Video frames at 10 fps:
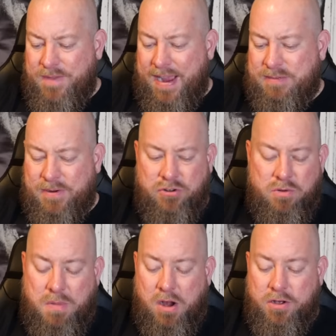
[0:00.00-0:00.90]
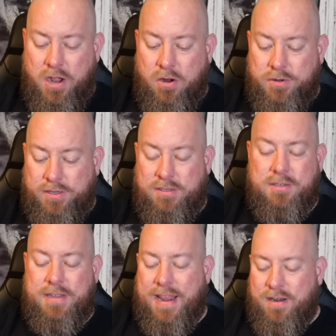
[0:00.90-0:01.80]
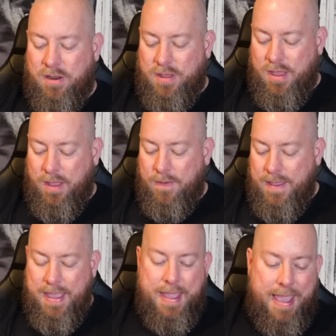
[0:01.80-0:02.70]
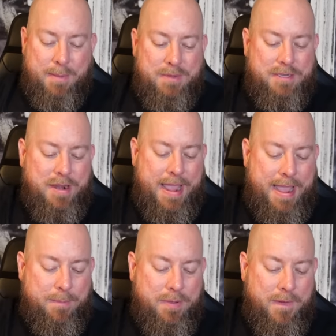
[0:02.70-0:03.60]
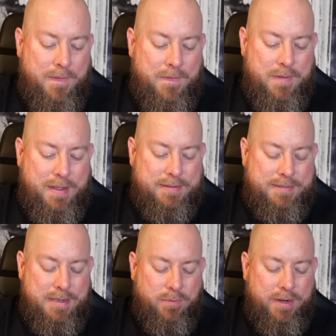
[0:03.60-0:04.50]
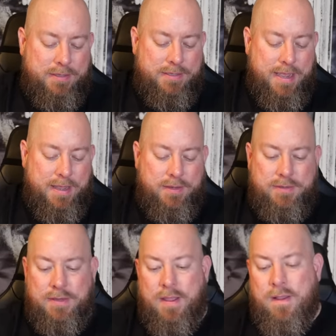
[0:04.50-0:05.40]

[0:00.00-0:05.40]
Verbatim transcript: fast by doing the barcode, just scan it on the Amazon app and see what it says.